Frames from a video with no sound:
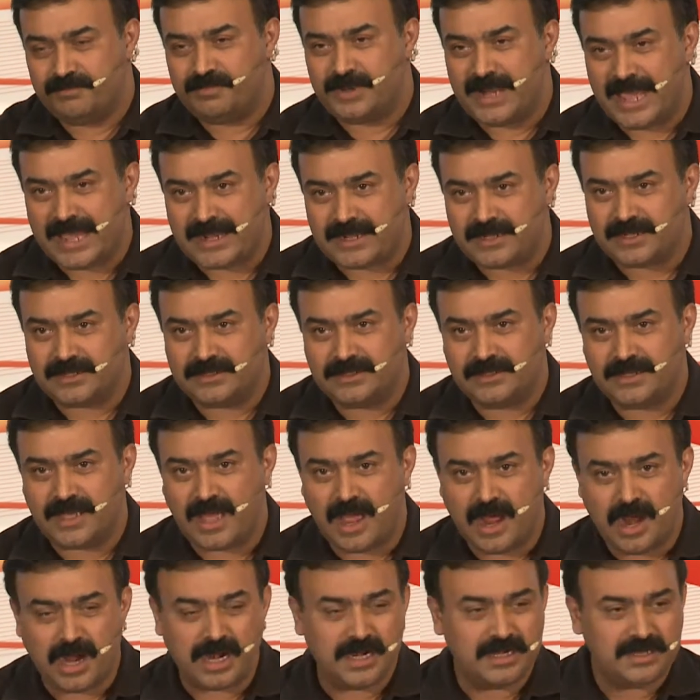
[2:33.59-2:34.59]
black
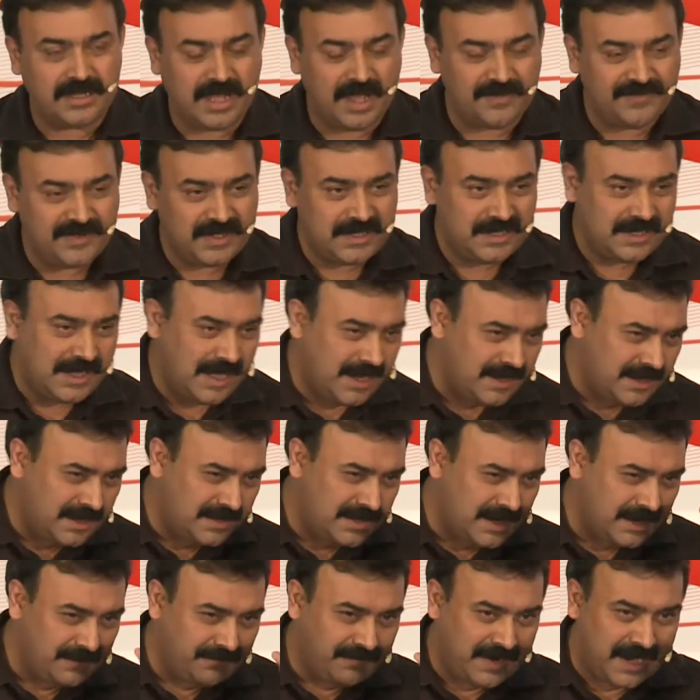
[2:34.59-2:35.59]
hardcover and
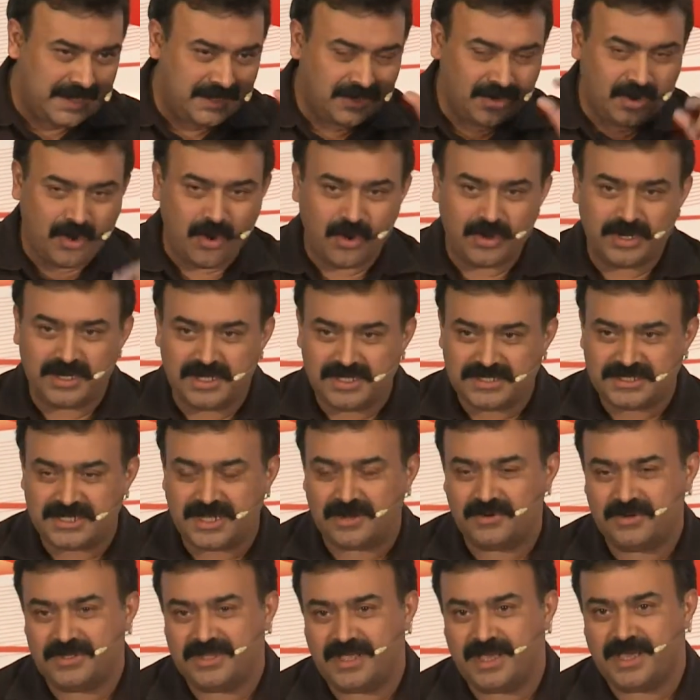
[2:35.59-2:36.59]
it had red corners
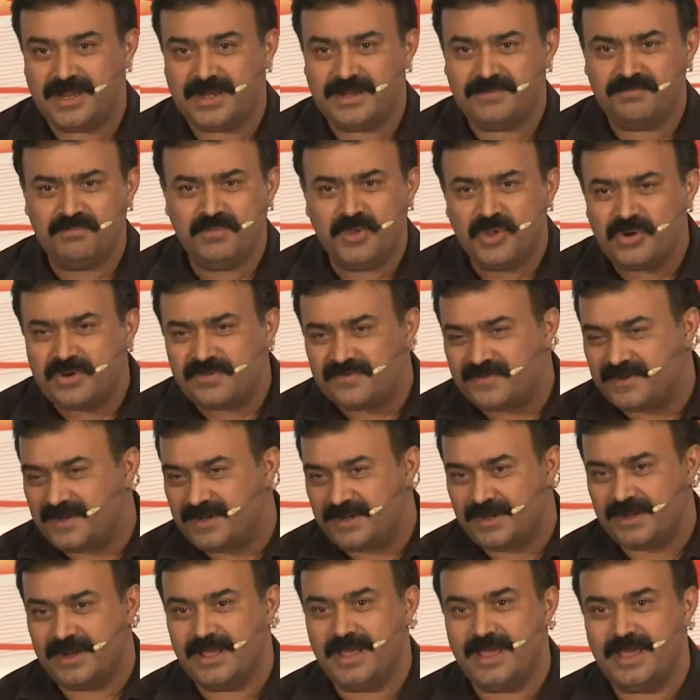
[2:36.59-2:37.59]
out there. Beautiful
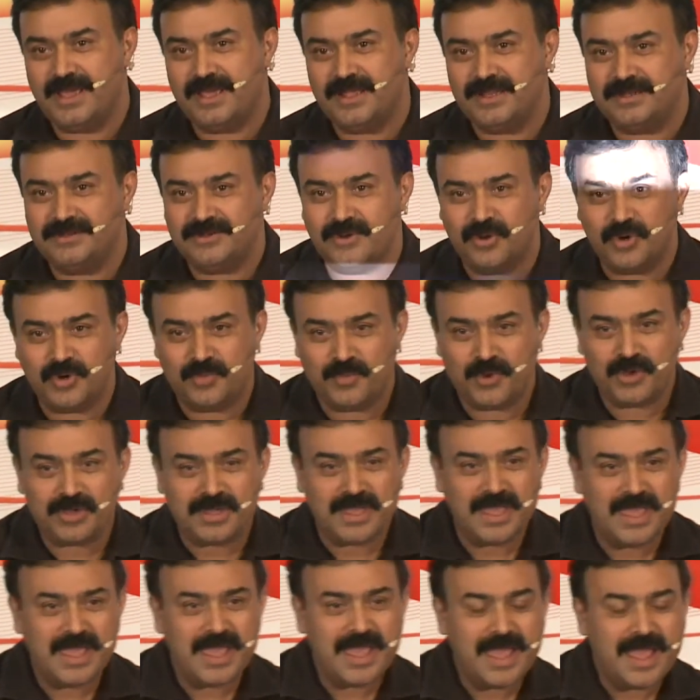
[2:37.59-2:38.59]

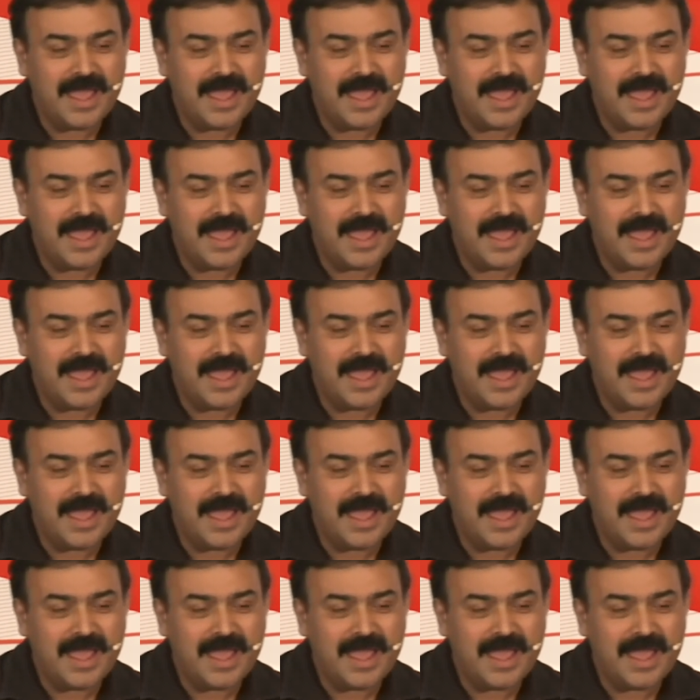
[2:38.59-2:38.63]
notebook.